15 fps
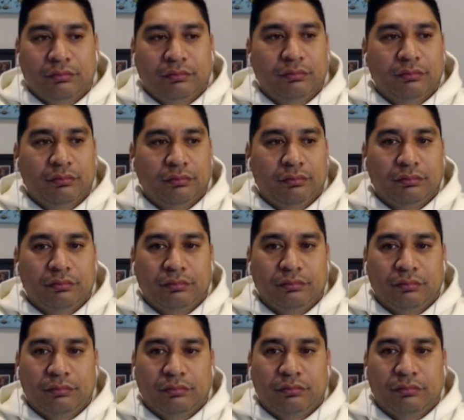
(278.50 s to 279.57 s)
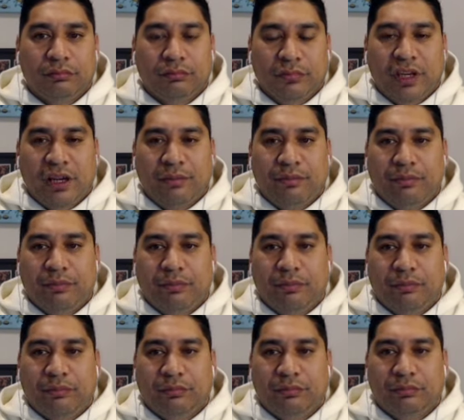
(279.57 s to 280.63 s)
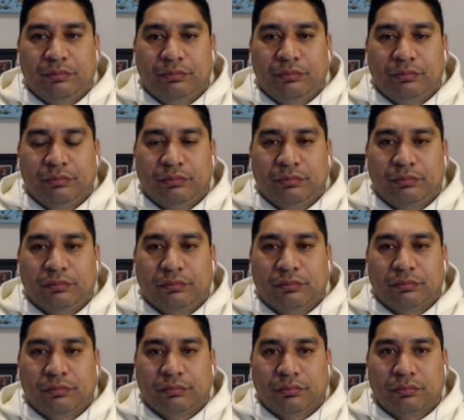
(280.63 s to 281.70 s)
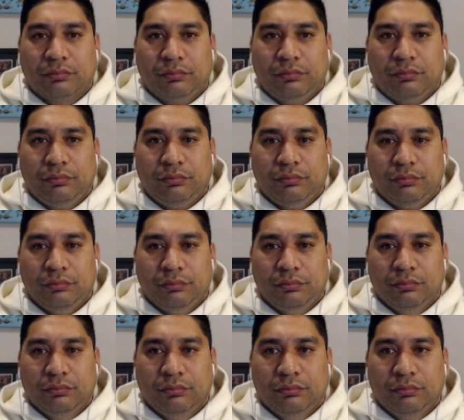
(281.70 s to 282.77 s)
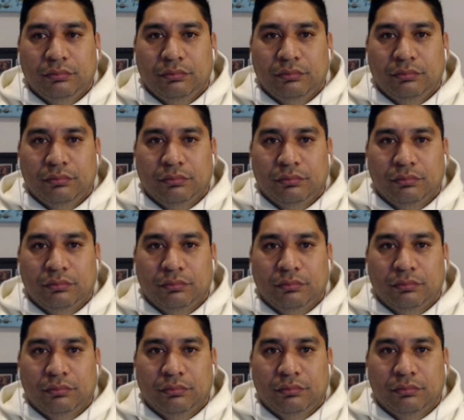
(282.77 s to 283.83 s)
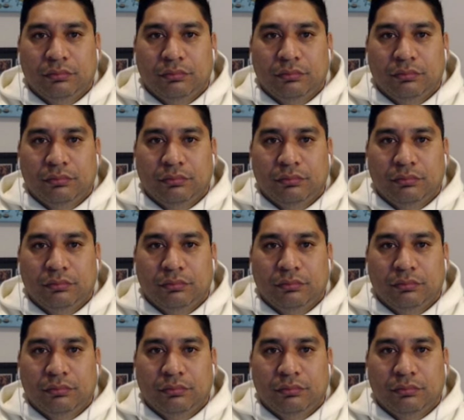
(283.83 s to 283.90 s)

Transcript: (silent)